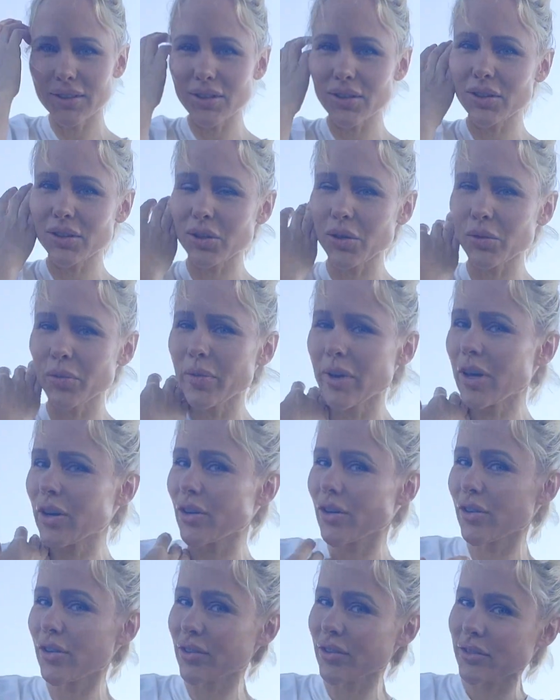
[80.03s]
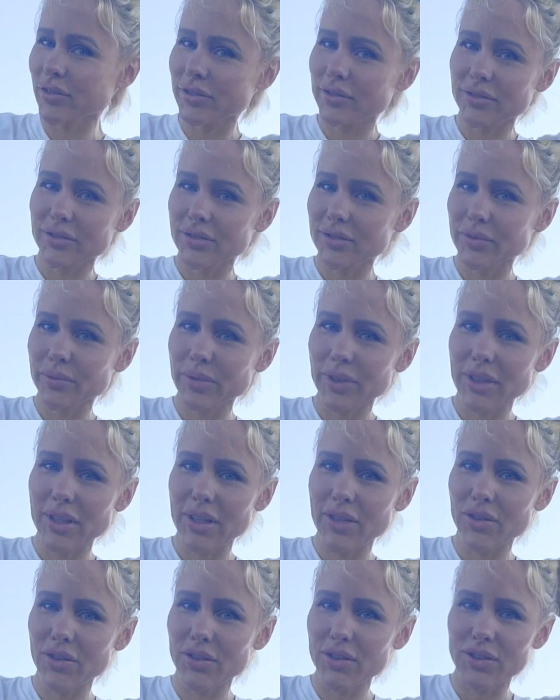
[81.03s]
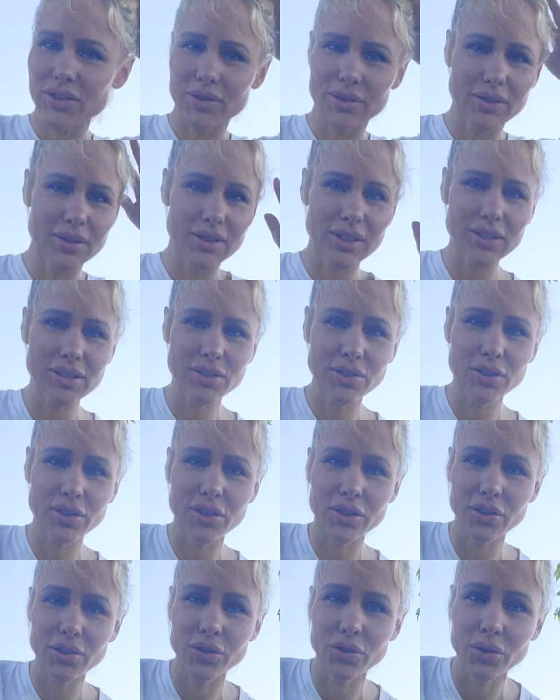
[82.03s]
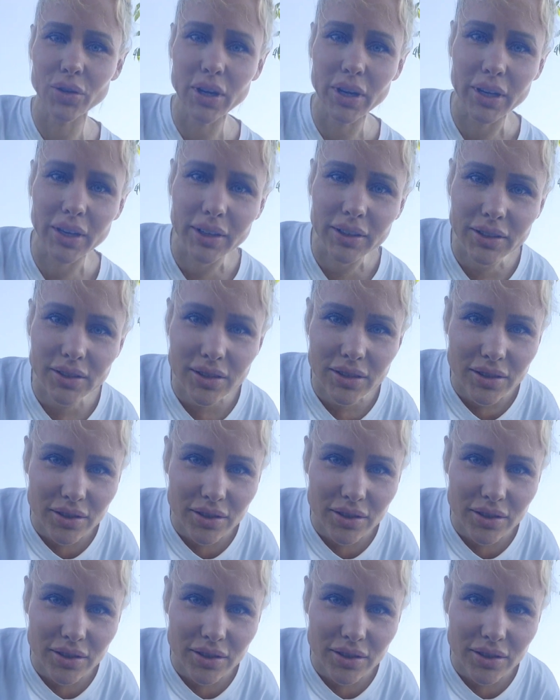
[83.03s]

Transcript: A little better, but it doesn't look great.